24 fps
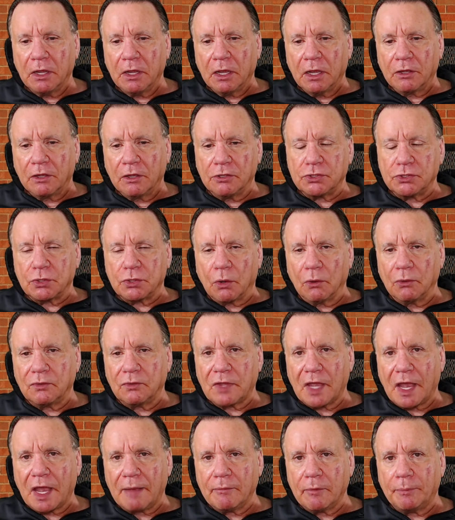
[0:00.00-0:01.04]
control
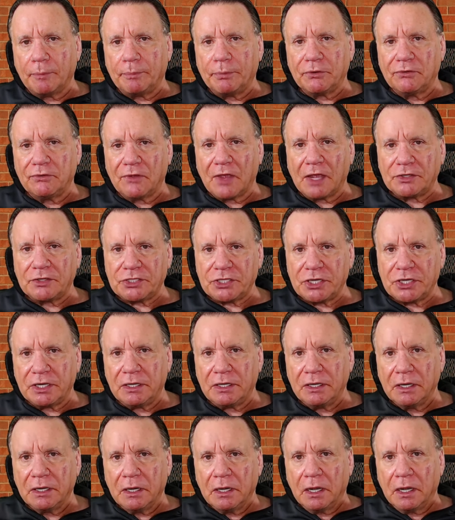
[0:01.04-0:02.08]
time of possession,